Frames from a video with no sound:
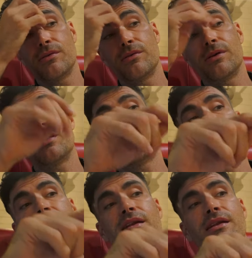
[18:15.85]
where I
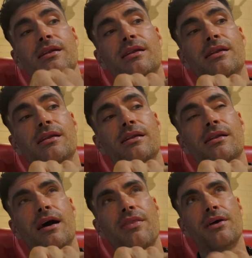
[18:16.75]
read, I
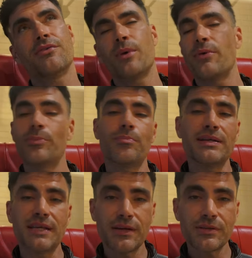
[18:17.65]
think on my
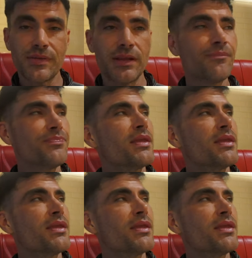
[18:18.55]
ticket or something,